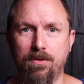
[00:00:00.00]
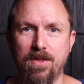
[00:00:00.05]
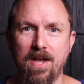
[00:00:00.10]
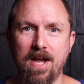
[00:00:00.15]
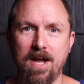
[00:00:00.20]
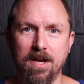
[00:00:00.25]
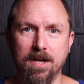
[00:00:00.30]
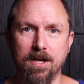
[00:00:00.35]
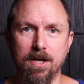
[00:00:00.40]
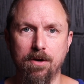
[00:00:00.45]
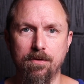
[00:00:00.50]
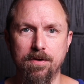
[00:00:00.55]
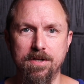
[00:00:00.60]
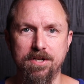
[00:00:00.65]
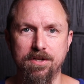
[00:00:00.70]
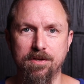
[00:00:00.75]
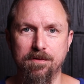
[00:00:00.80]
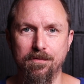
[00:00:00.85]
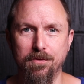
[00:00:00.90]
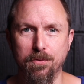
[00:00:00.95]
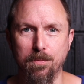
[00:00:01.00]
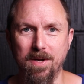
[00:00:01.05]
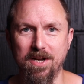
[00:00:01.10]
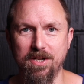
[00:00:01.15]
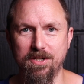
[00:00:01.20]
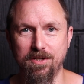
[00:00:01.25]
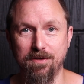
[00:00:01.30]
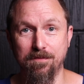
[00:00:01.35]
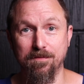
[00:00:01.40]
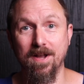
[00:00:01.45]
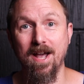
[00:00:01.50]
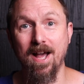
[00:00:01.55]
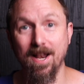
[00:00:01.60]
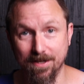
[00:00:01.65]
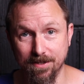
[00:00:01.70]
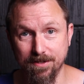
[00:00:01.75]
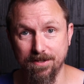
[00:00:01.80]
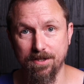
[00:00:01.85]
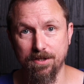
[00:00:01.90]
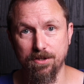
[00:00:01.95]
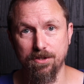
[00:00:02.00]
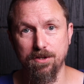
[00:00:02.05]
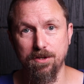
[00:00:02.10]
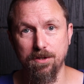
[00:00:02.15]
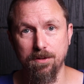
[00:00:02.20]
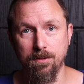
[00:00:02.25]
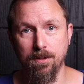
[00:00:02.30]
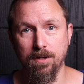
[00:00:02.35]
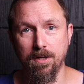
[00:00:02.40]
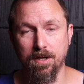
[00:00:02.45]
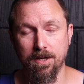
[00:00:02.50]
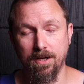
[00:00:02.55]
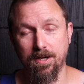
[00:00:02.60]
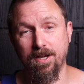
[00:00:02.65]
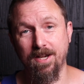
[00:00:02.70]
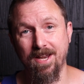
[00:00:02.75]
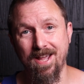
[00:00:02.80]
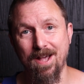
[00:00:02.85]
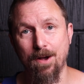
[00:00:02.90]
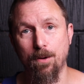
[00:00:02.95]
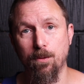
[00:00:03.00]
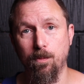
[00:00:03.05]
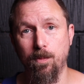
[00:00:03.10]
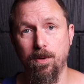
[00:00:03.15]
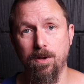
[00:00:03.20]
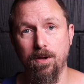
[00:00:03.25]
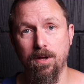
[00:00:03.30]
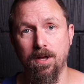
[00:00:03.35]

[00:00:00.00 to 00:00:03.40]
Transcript: that encourages the formation of callus tissue, can help,